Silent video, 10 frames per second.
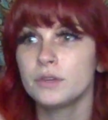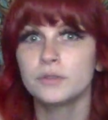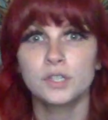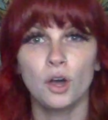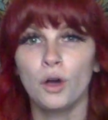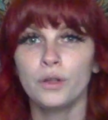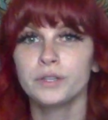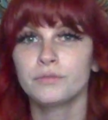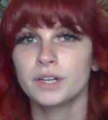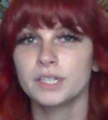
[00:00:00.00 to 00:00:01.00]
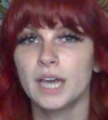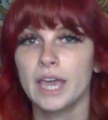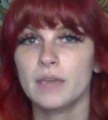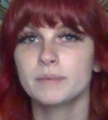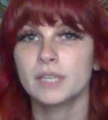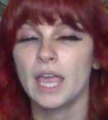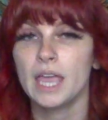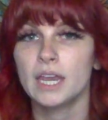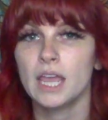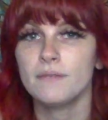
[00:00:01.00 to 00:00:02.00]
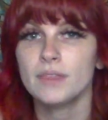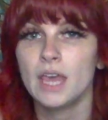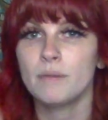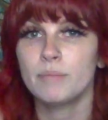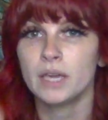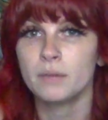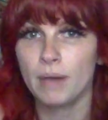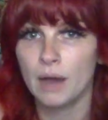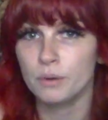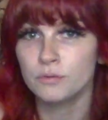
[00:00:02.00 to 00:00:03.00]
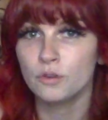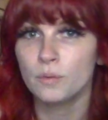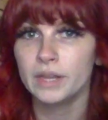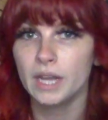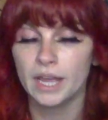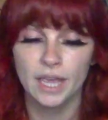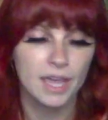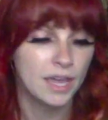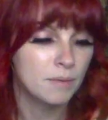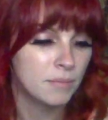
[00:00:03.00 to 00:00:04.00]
used all different types, and even that big powerful one at camp